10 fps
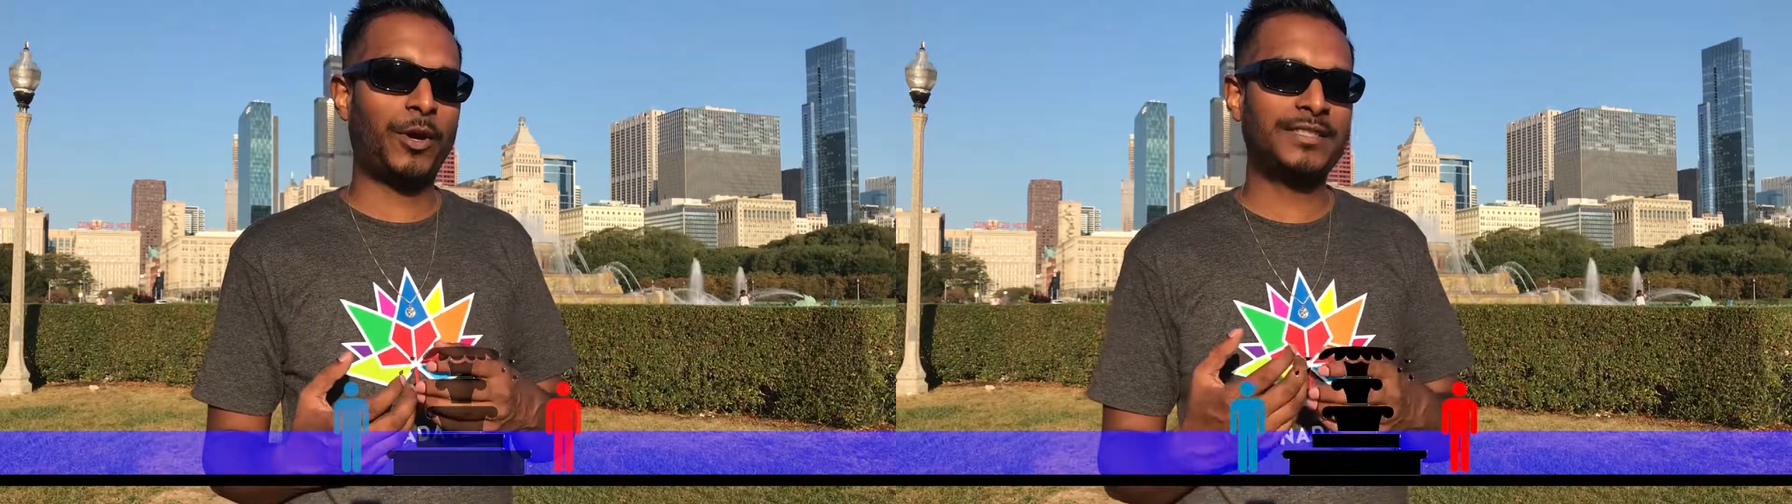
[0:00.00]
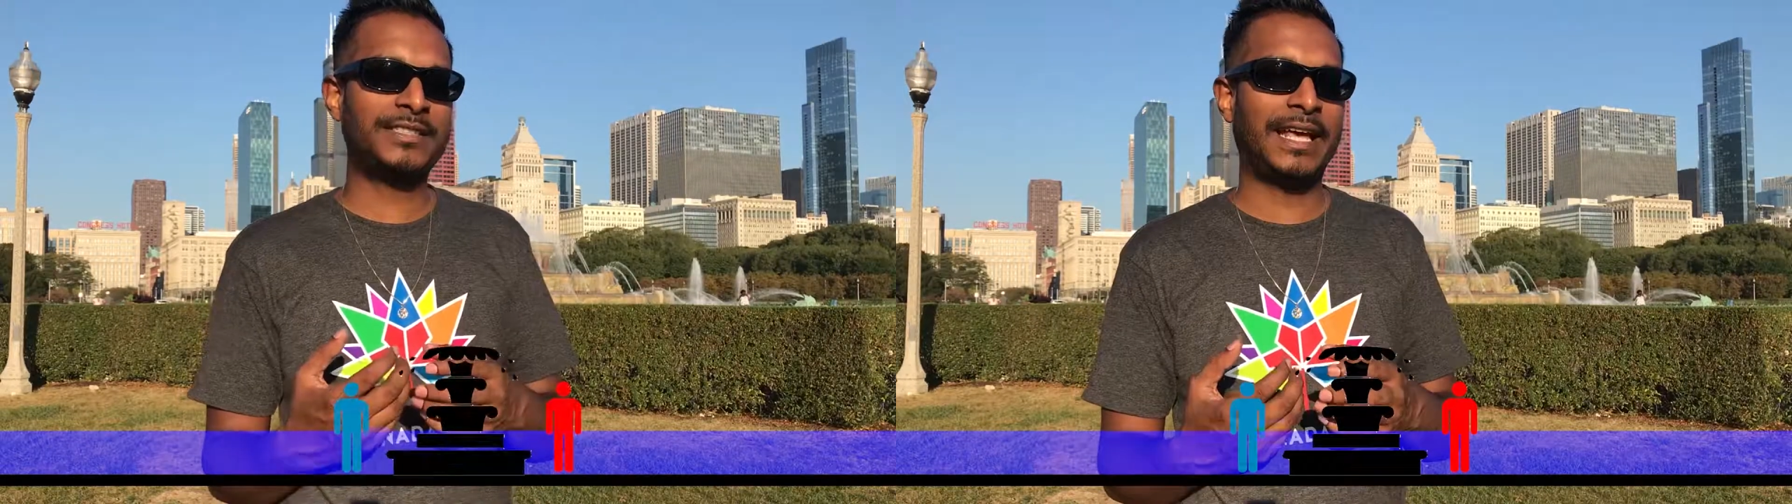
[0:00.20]

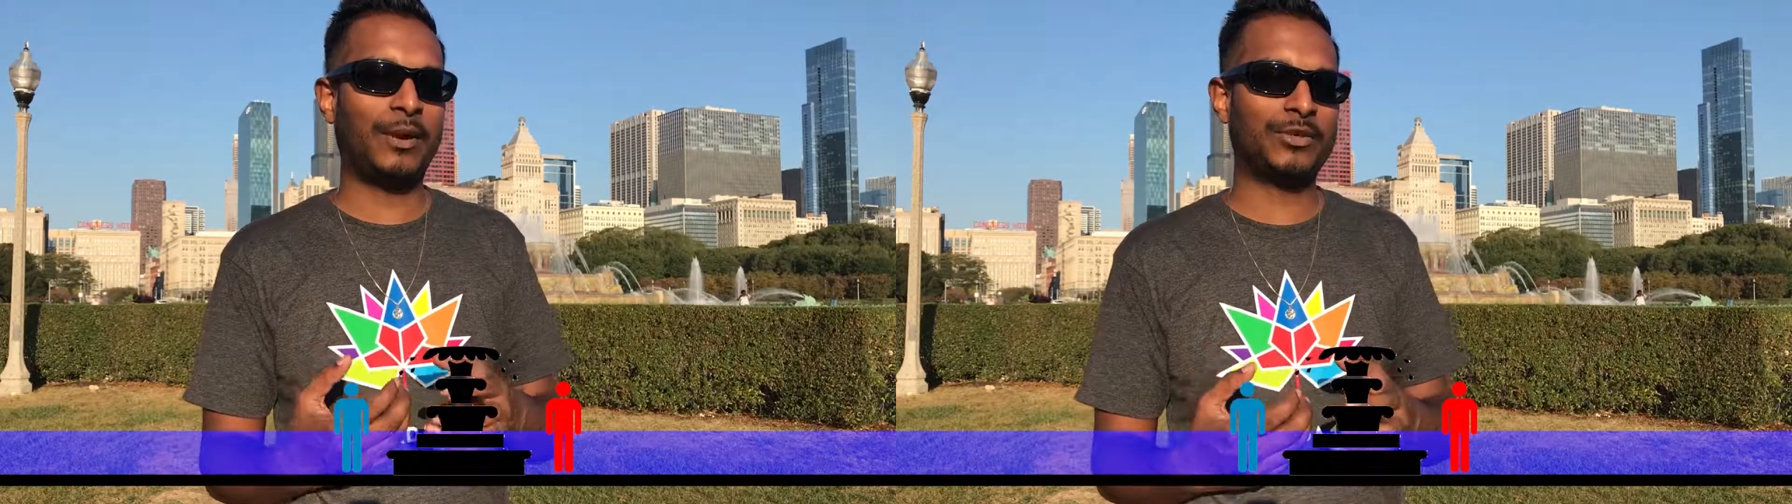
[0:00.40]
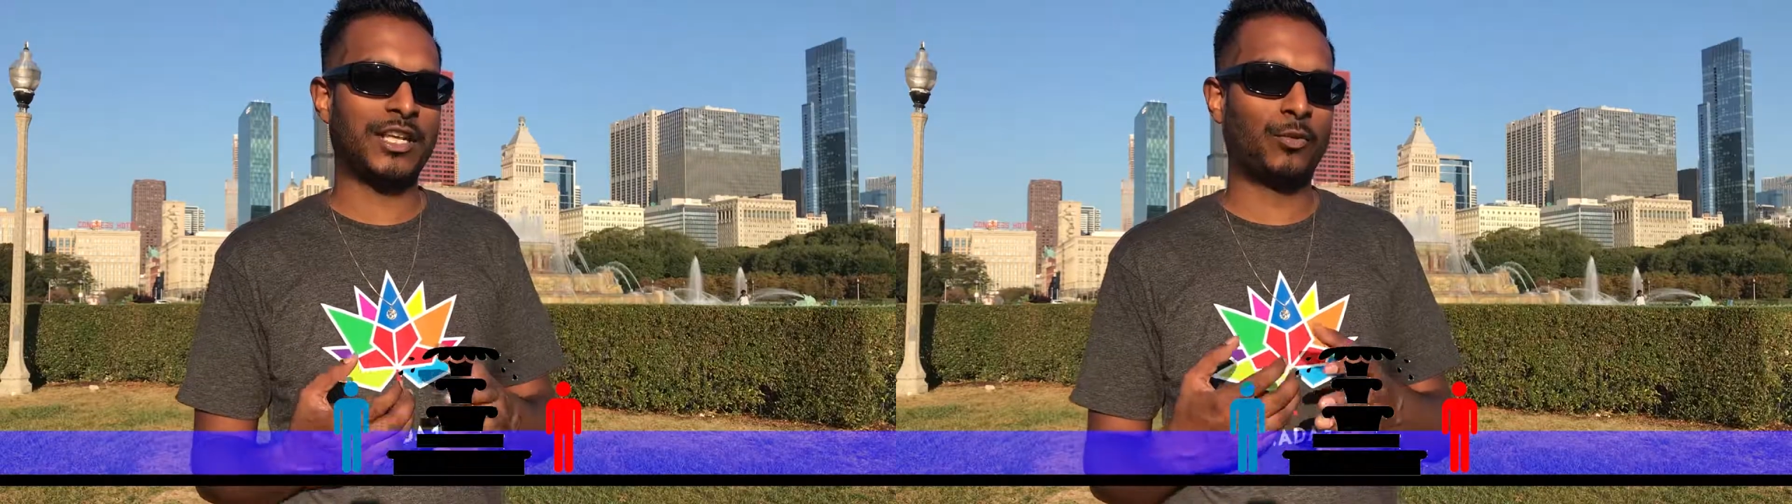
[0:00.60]
person
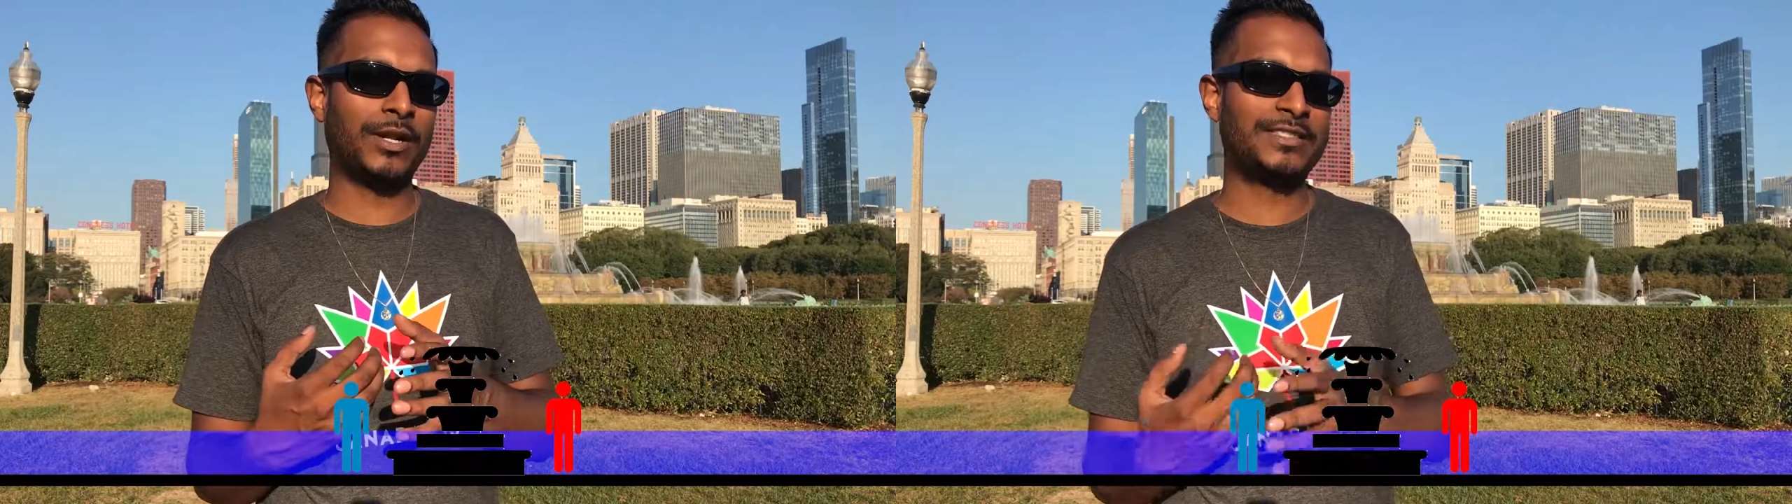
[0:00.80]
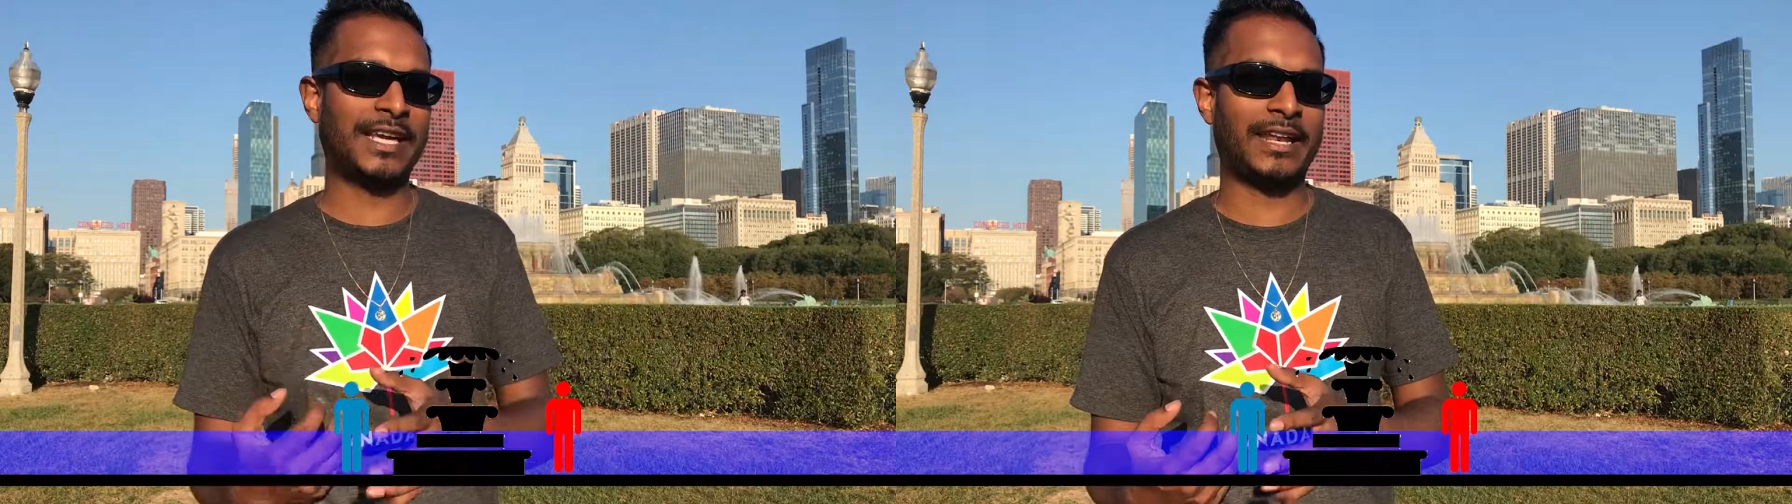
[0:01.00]
A was on
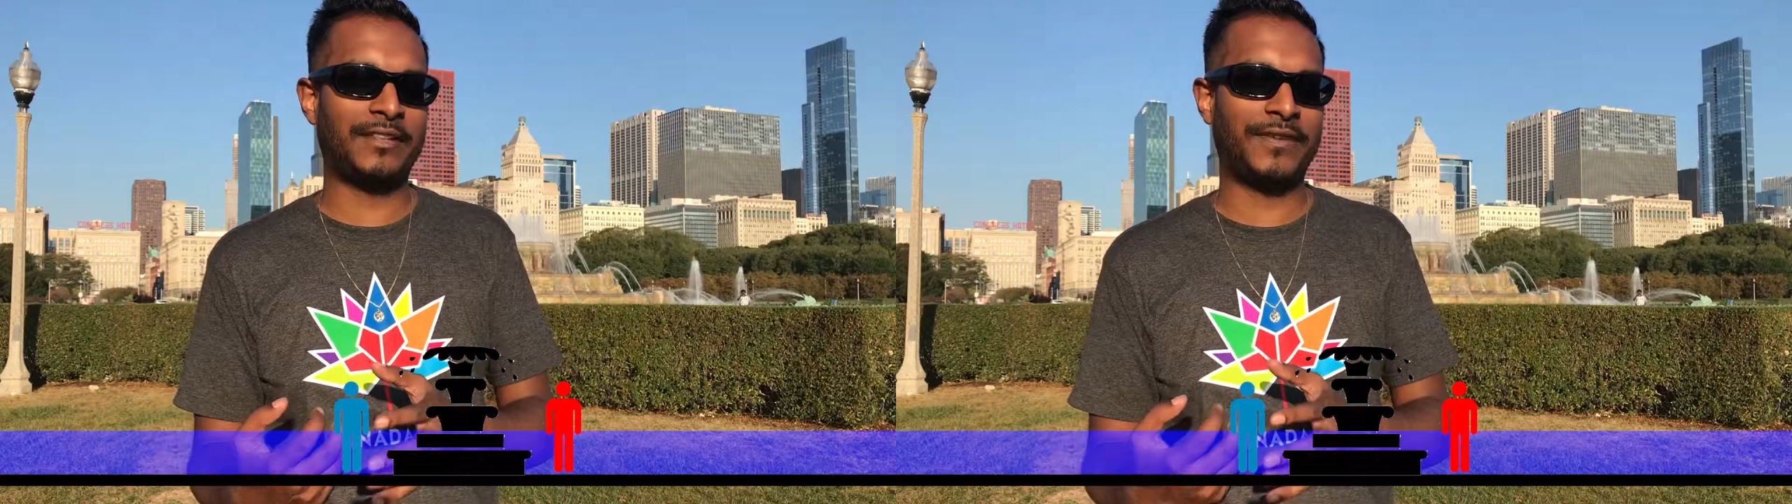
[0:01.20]
one side of the